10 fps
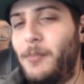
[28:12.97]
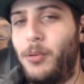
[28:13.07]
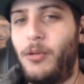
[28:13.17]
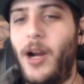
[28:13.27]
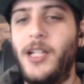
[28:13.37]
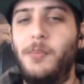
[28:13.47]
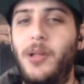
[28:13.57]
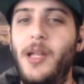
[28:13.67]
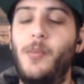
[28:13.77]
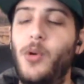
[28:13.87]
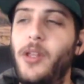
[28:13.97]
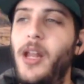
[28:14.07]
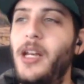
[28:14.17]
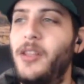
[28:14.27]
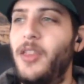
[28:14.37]
a price play more than
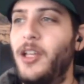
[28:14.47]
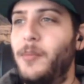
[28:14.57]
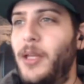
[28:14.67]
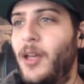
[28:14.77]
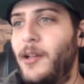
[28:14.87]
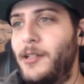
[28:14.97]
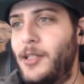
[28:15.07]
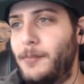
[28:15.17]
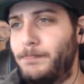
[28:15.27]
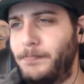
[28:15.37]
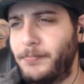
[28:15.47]
anything, because